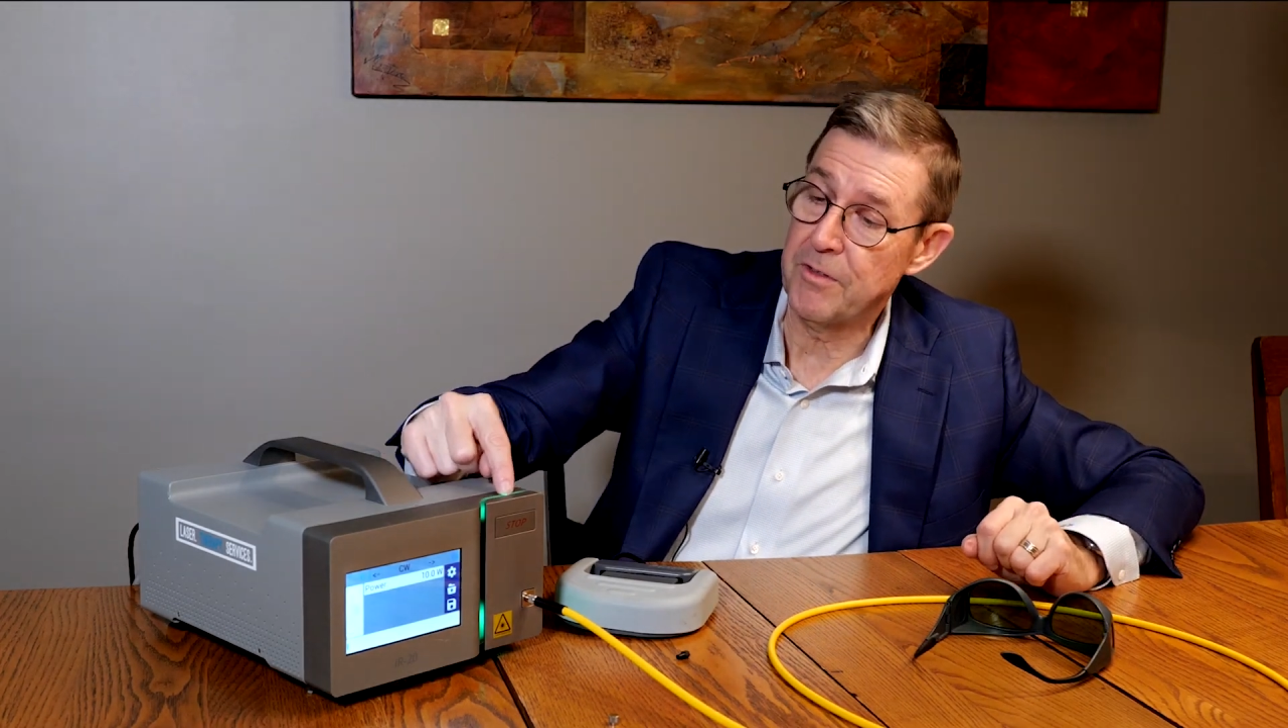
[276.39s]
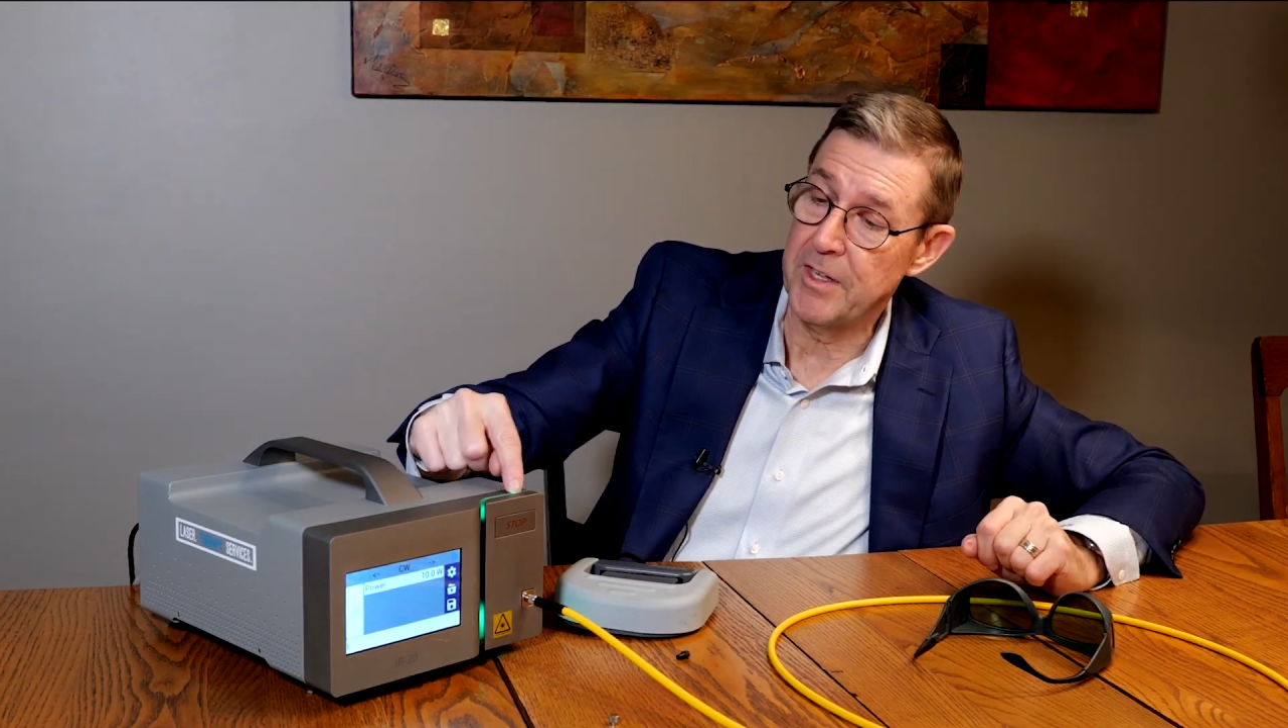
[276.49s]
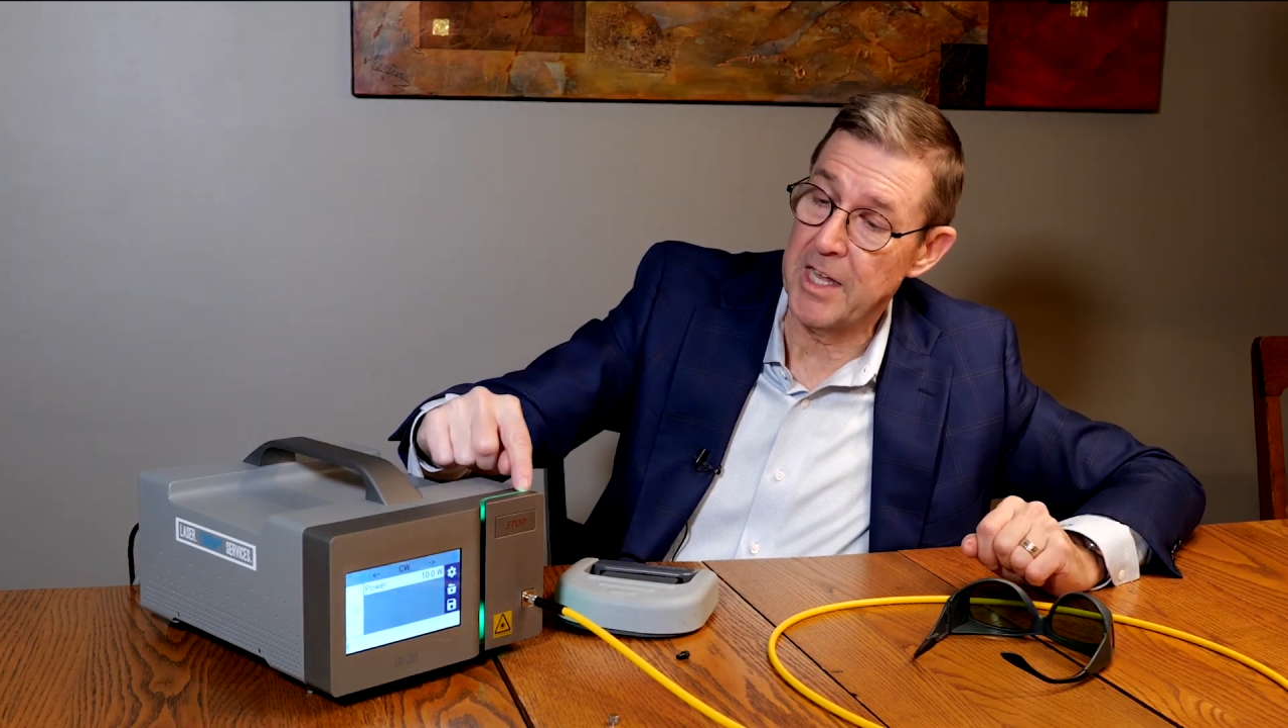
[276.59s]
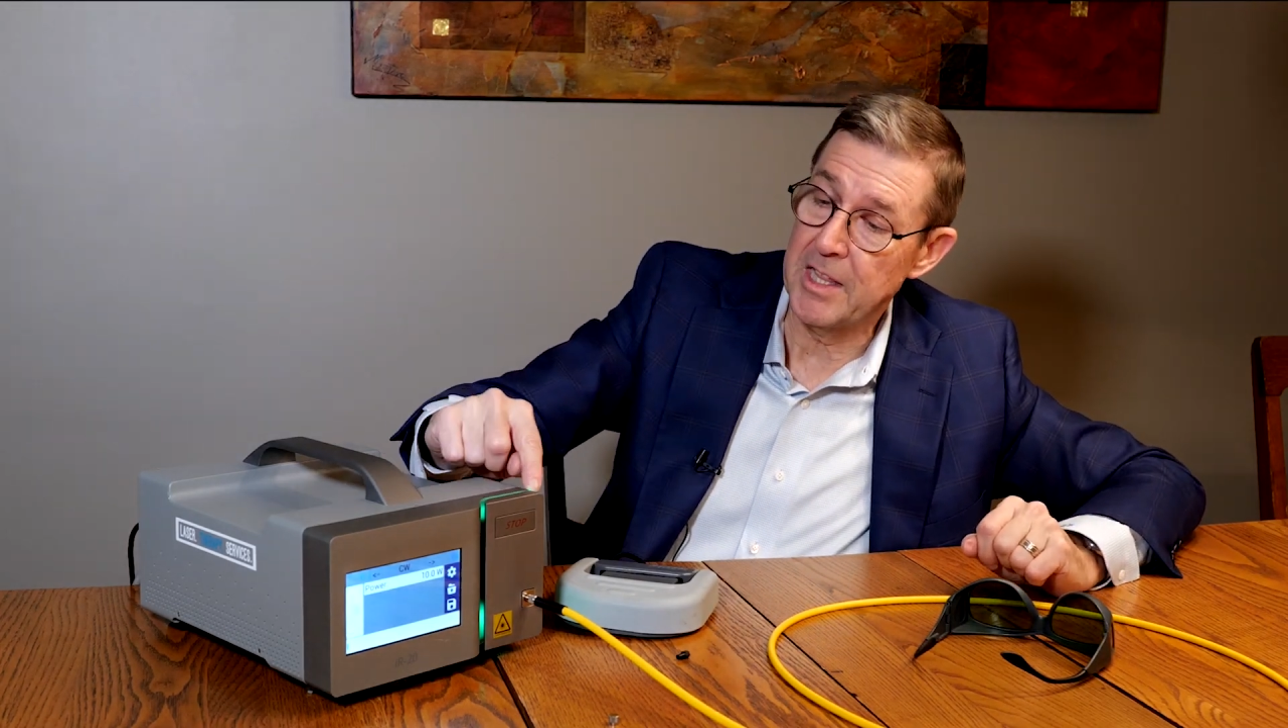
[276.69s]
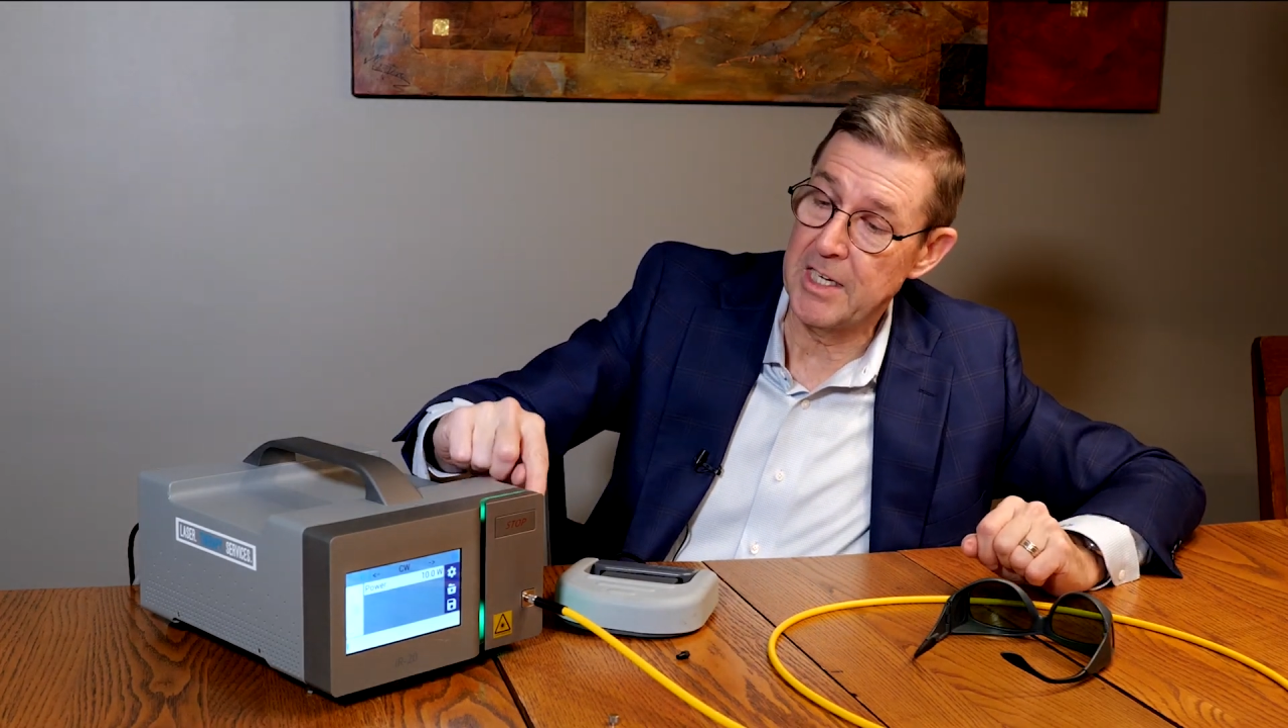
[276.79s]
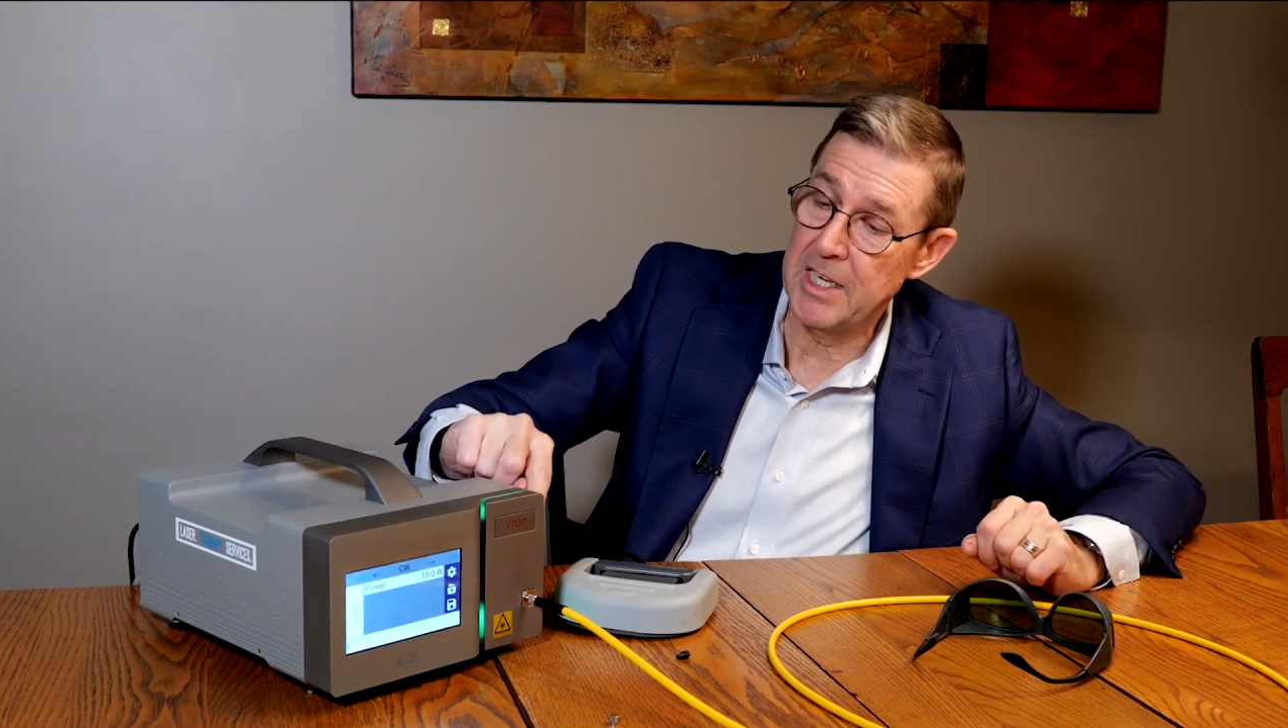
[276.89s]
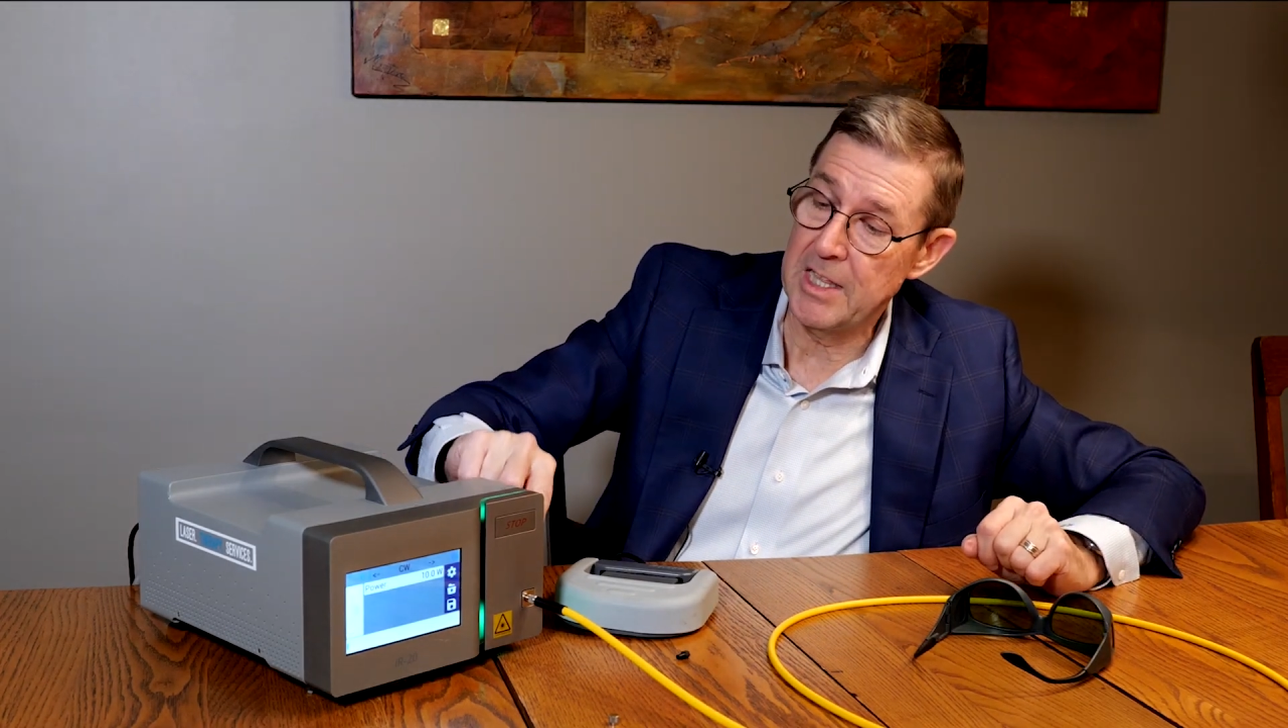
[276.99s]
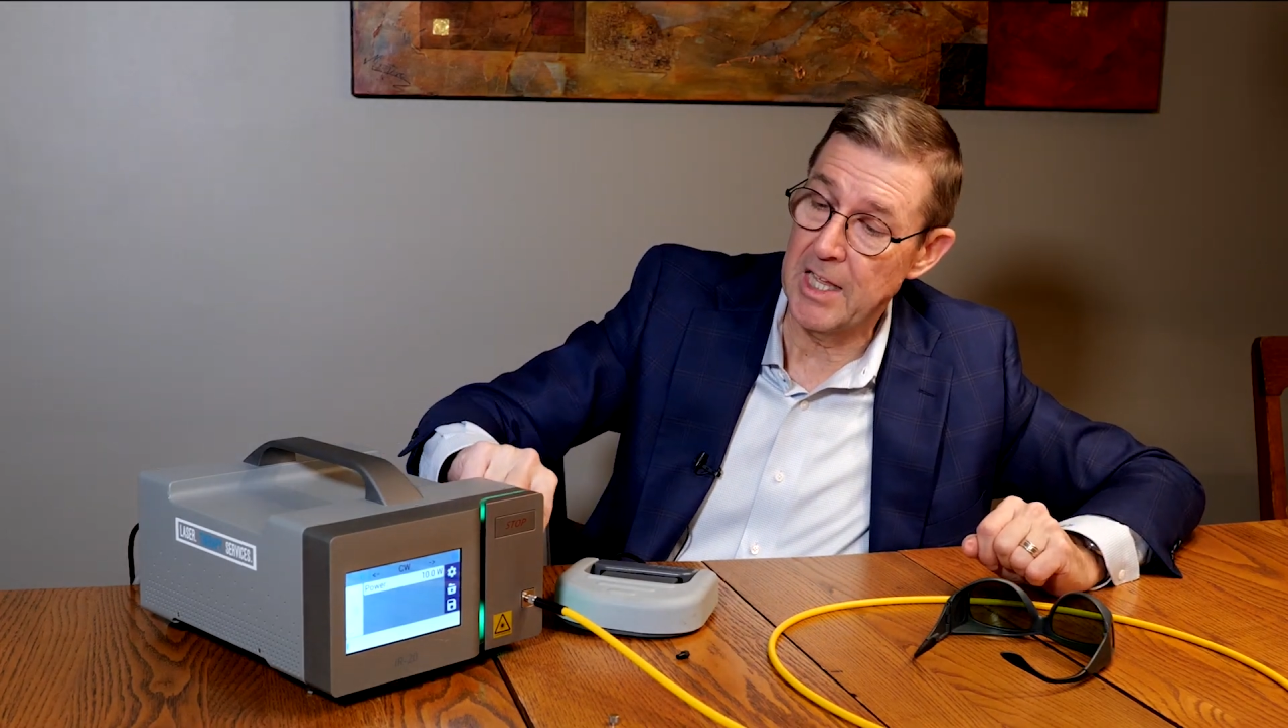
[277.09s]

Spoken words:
the LED